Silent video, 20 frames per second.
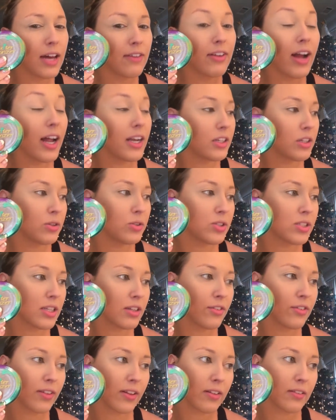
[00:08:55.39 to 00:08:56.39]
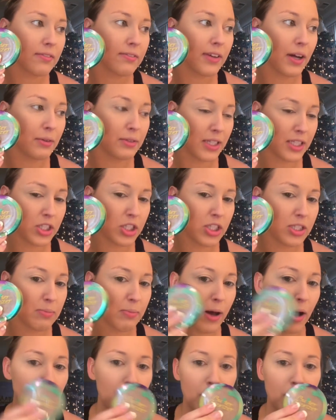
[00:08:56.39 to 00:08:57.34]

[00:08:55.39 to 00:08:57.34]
I've gotten used to the foundation smell,